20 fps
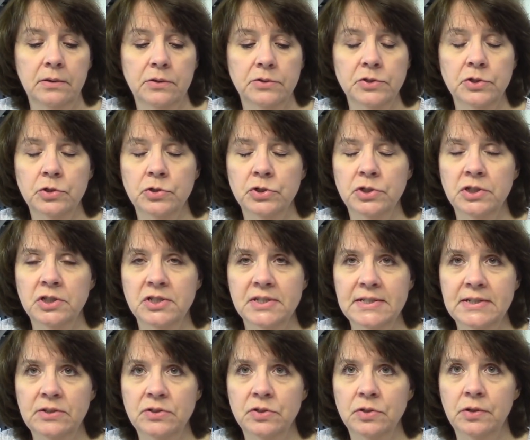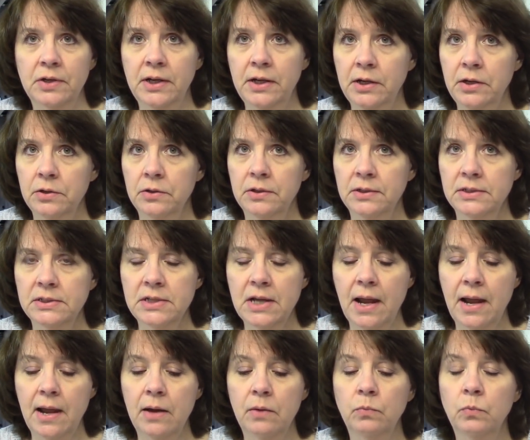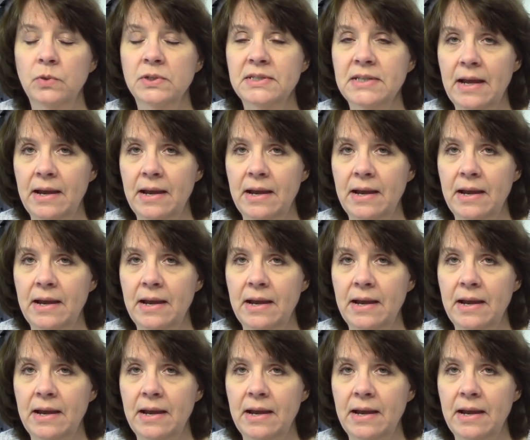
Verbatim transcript: our surgery center here in town was